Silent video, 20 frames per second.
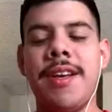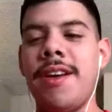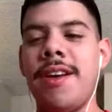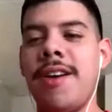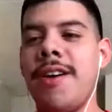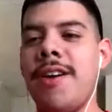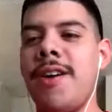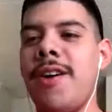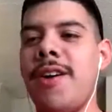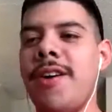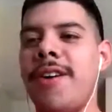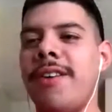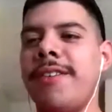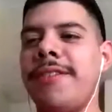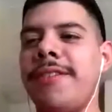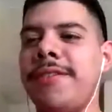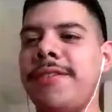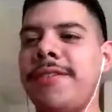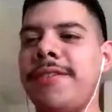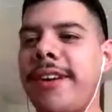Oh,
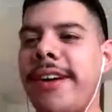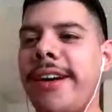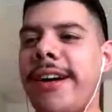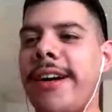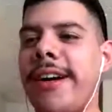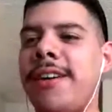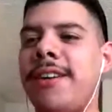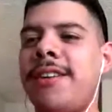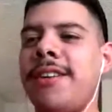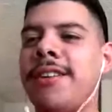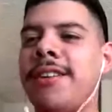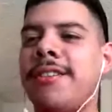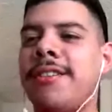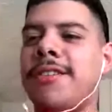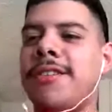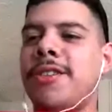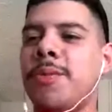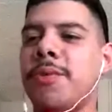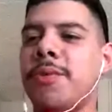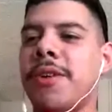it's a
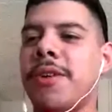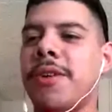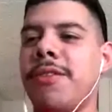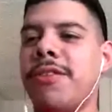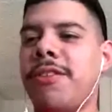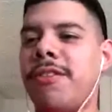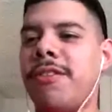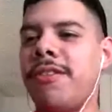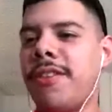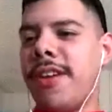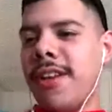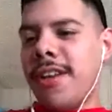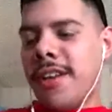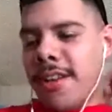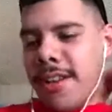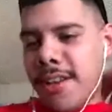superhero shirt today.